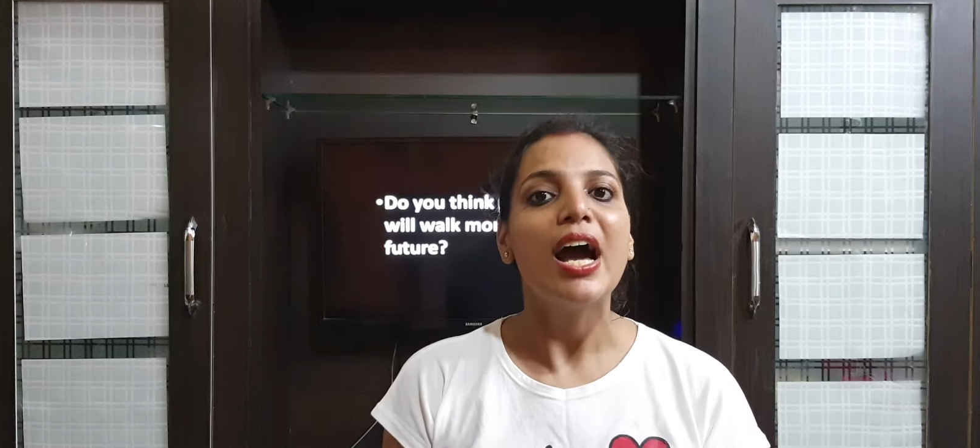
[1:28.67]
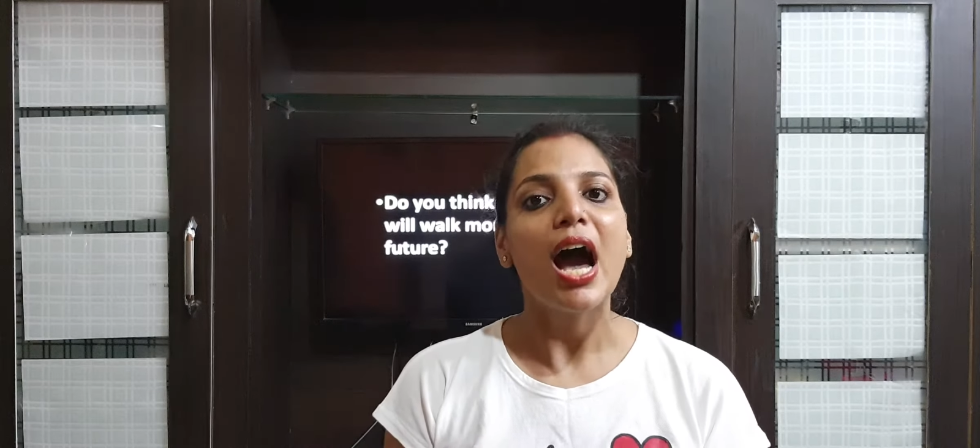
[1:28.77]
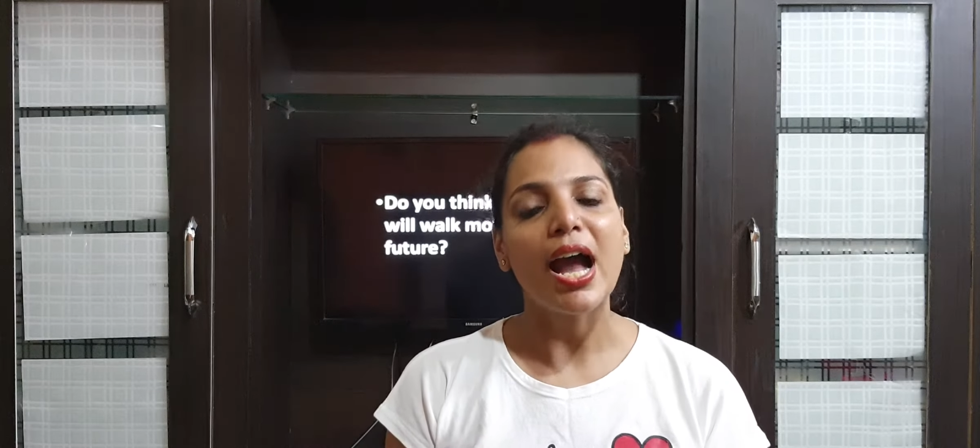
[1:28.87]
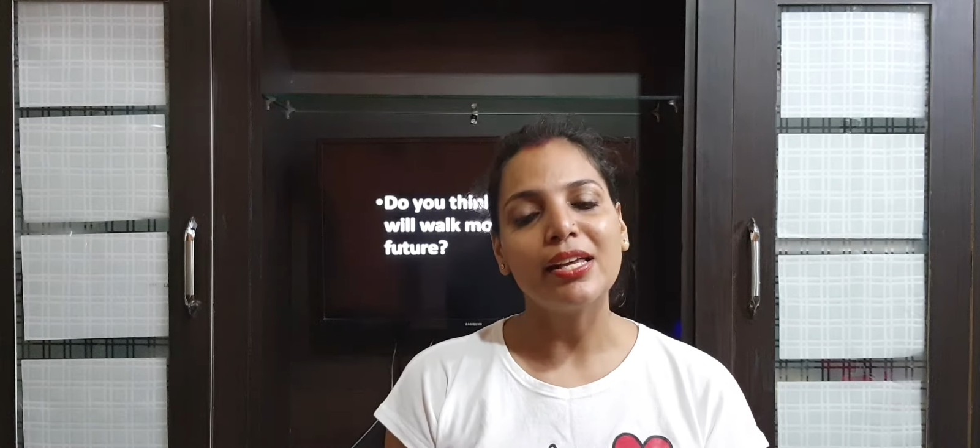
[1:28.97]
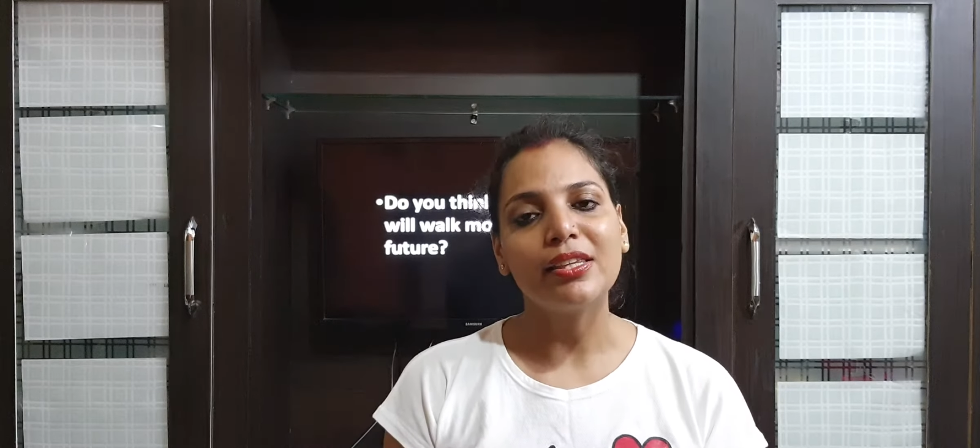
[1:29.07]

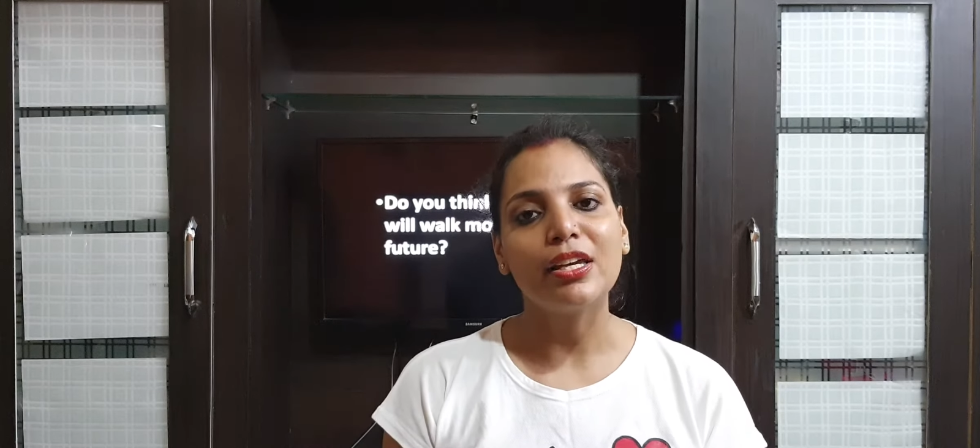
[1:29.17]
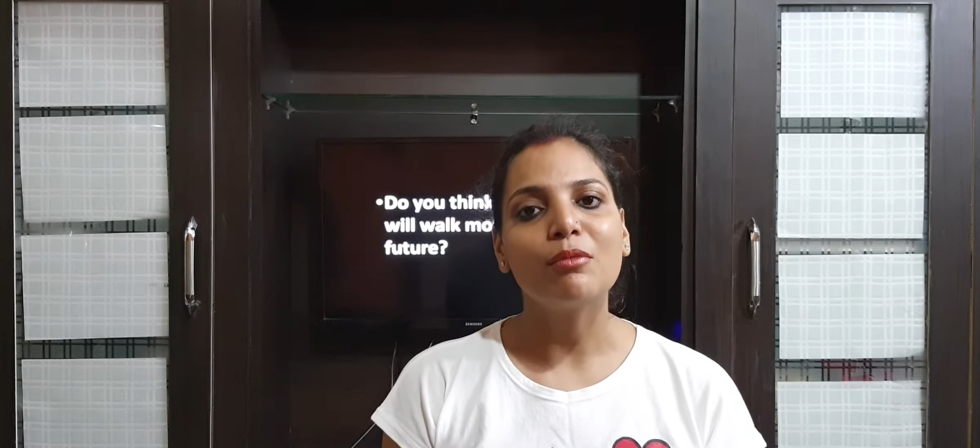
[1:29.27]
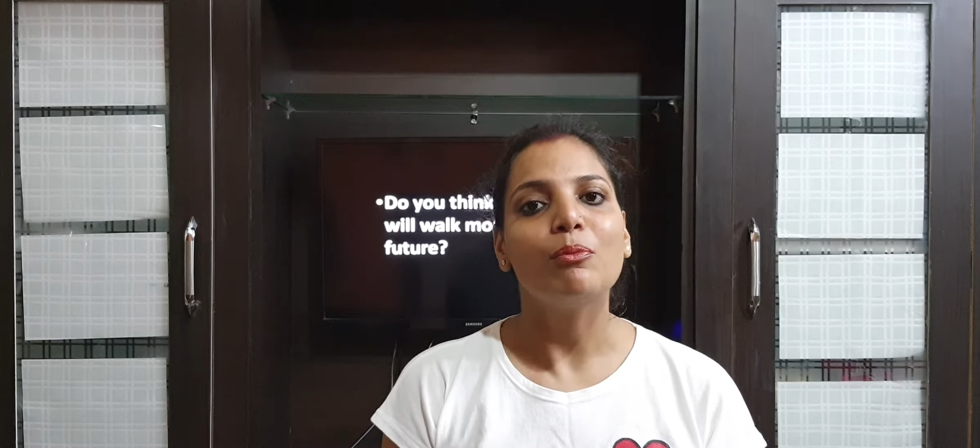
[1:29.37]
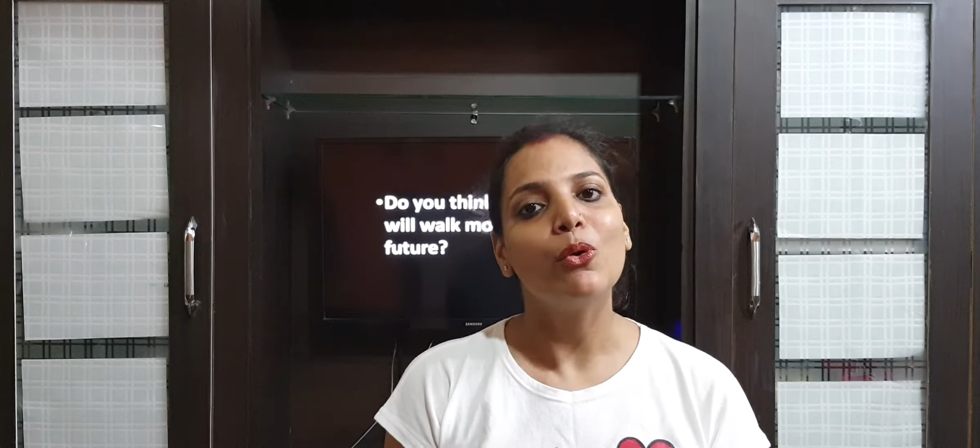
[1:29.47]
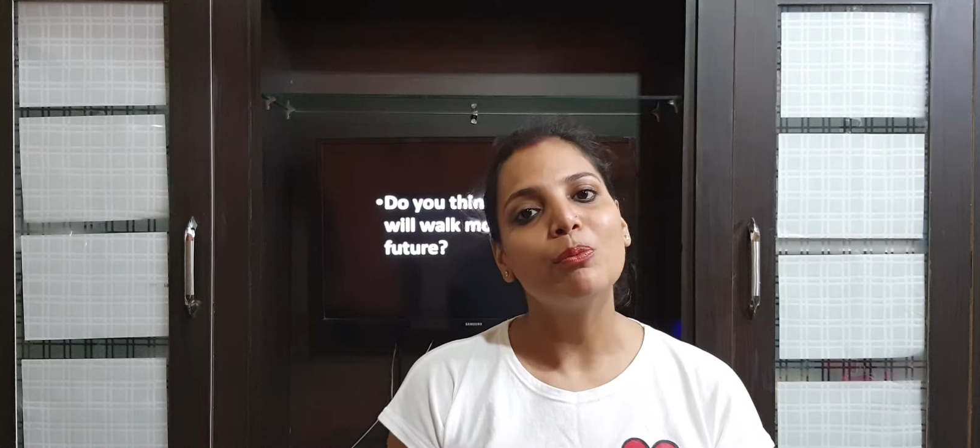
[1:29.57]
I think
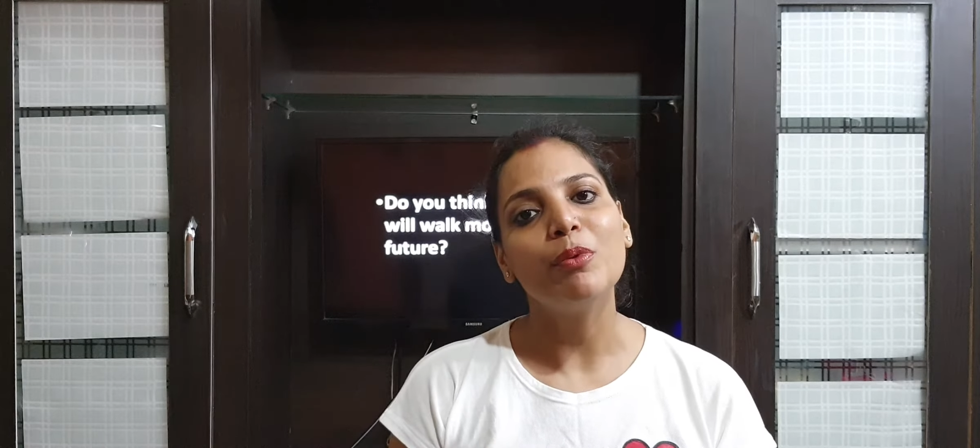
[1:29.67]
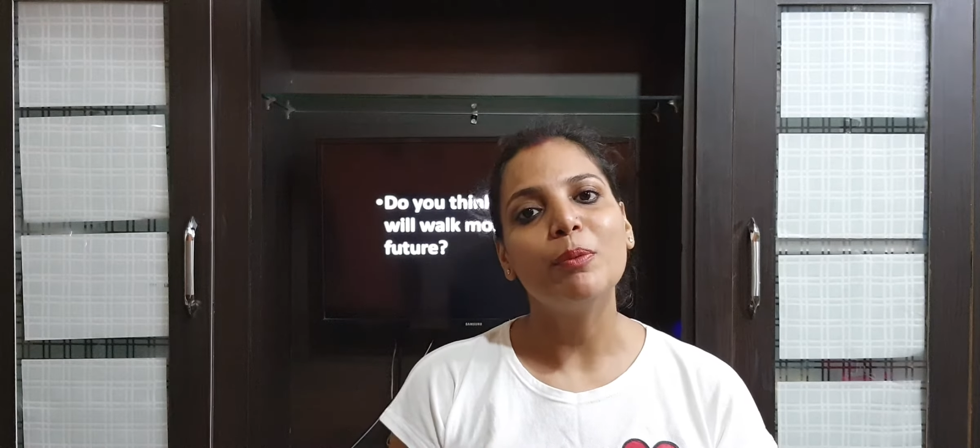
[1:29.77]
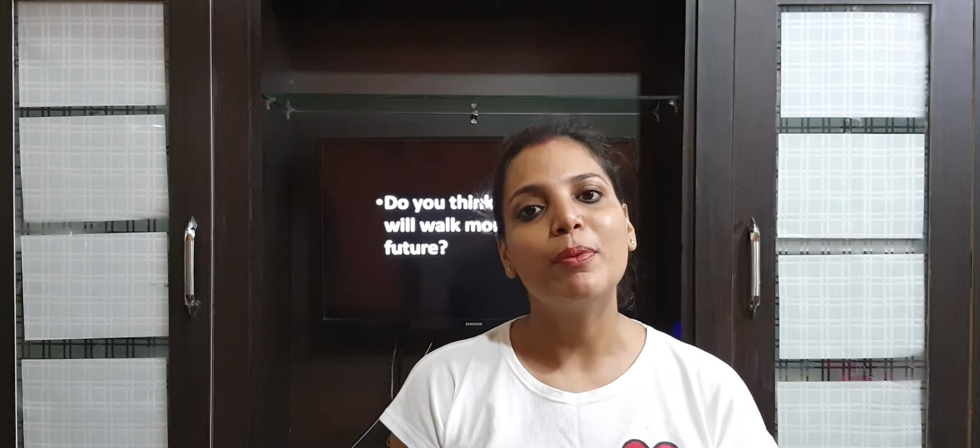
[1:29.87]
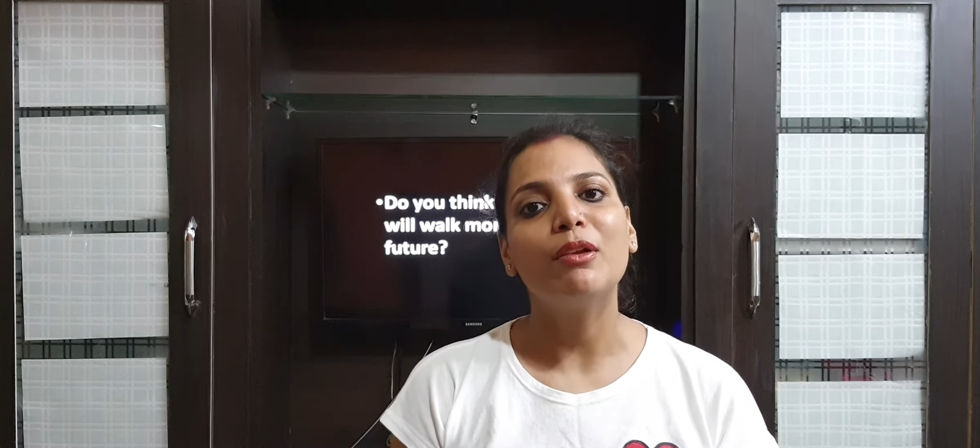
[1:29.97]
more people